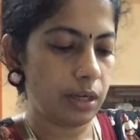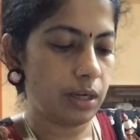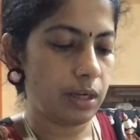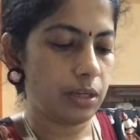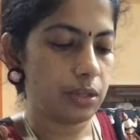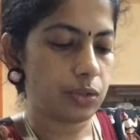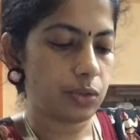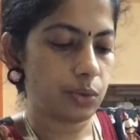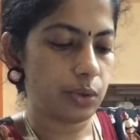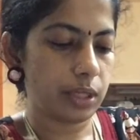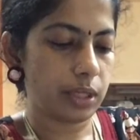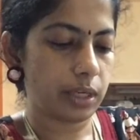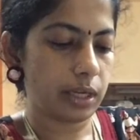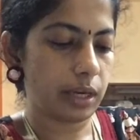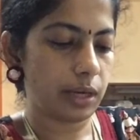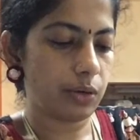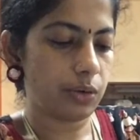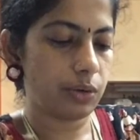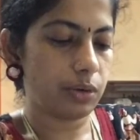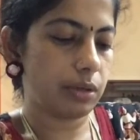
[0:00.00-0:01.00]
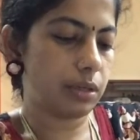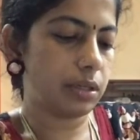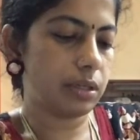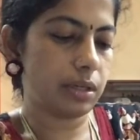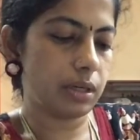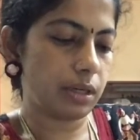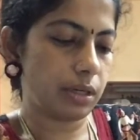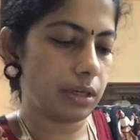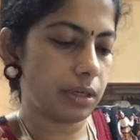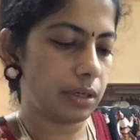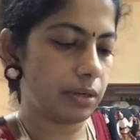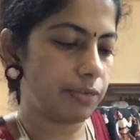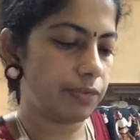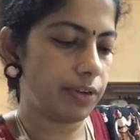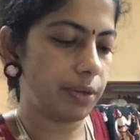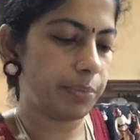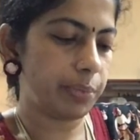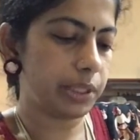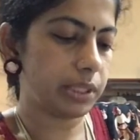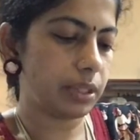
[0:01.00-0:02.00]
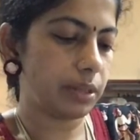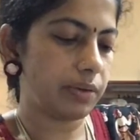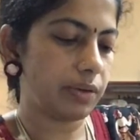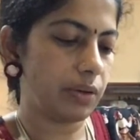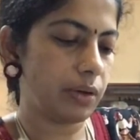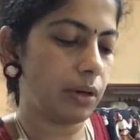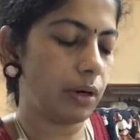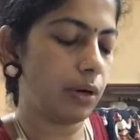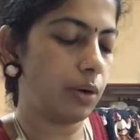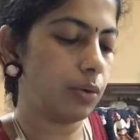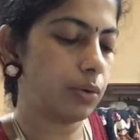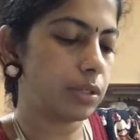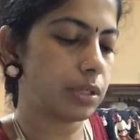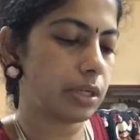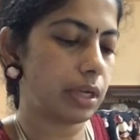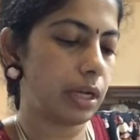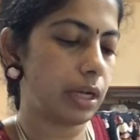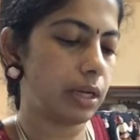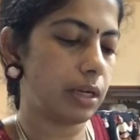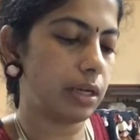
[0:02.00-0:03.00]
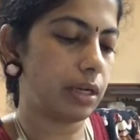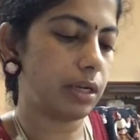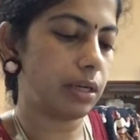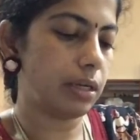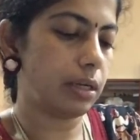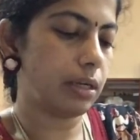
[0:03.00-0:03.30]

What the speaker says: so that I could flip it out, and